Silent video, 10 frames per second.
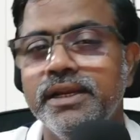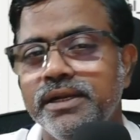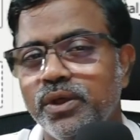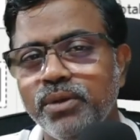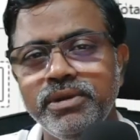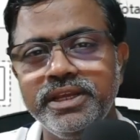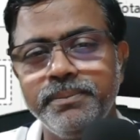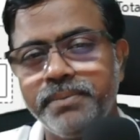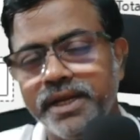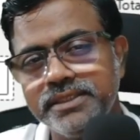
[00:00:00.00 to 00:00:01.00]
Normally, a
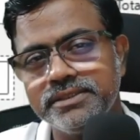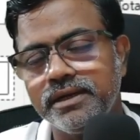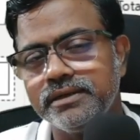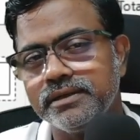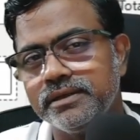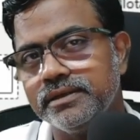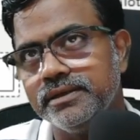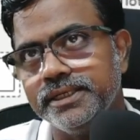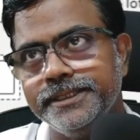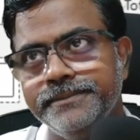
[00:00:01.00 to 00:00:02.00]
pie chart or
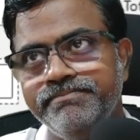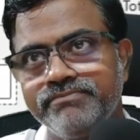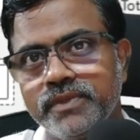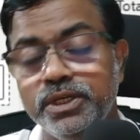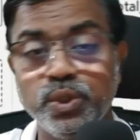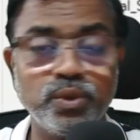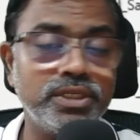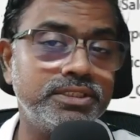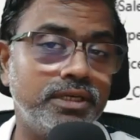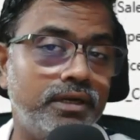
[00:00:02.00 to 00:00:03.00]
a
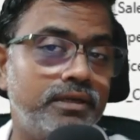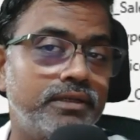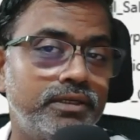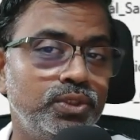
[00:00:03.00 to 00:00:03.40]
Doughnut chart,